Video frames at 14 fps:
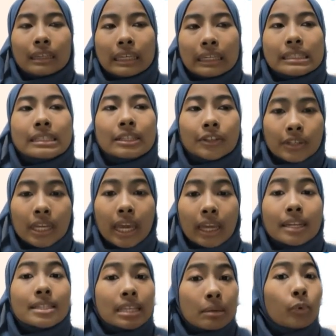its journey
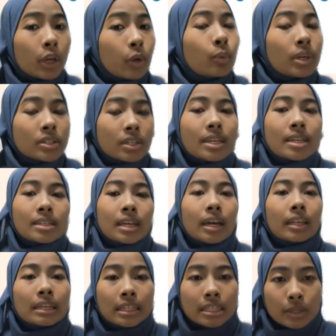at the same point, which is
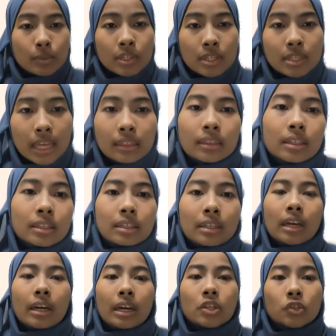the distribution center,
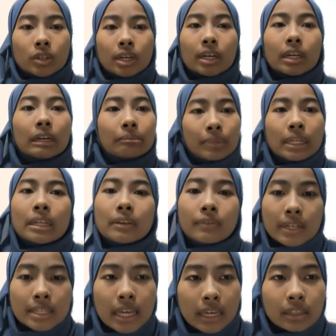ensuring a complete
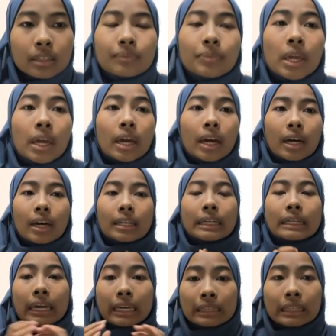delivery cycle. The
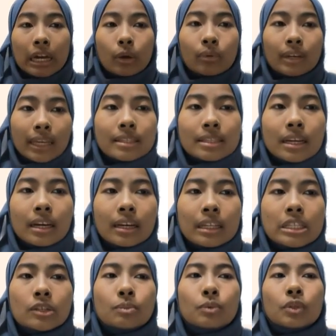19 outlets are
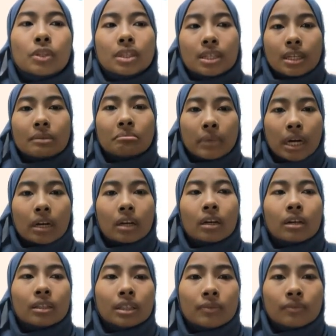distributed among
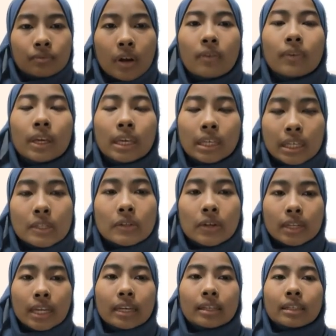the 4 vehicles
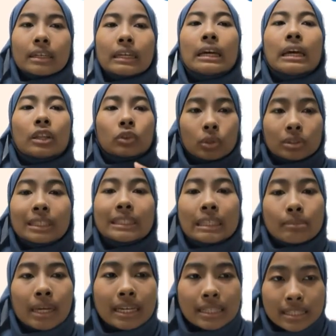so that the total
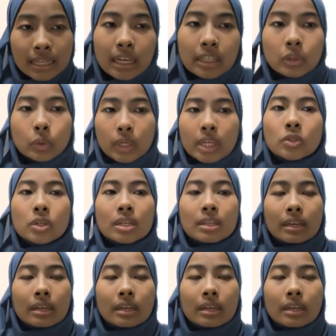demand assigned to each